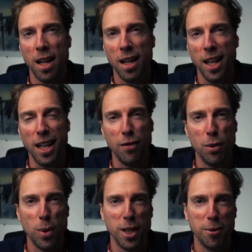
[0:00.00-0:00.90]
Hey
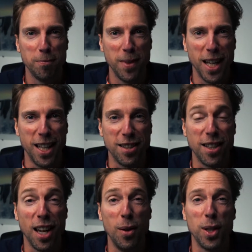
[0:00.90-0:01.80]
everyone, it's
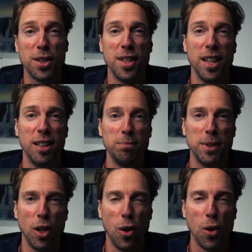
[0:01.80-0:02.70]
Eric Snell,
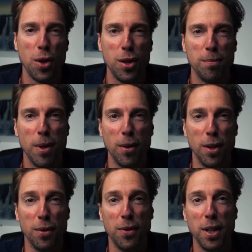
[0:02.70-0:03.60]
the author of
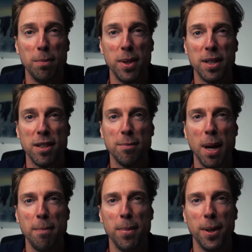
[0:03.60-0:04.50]
the Fit
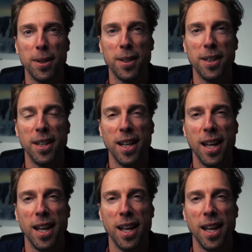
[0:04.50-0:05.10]
Businessman book.